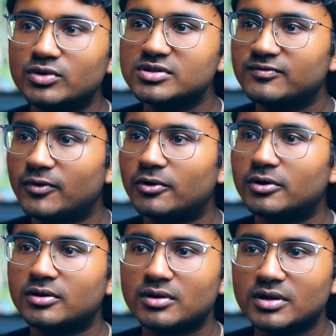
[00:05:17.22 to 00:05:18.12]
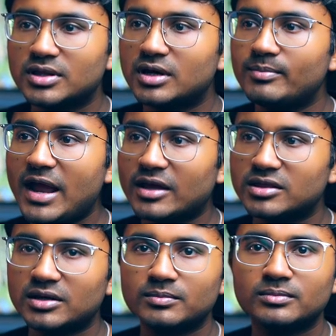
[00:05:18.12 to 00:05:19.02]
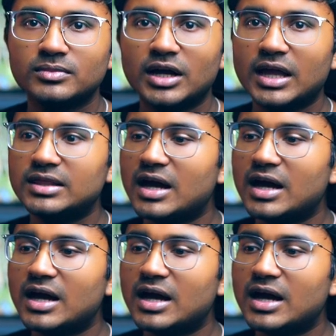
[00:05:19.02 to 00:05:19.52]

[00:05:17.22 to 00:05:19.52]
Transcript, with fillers: goes for the Mac theme. Again,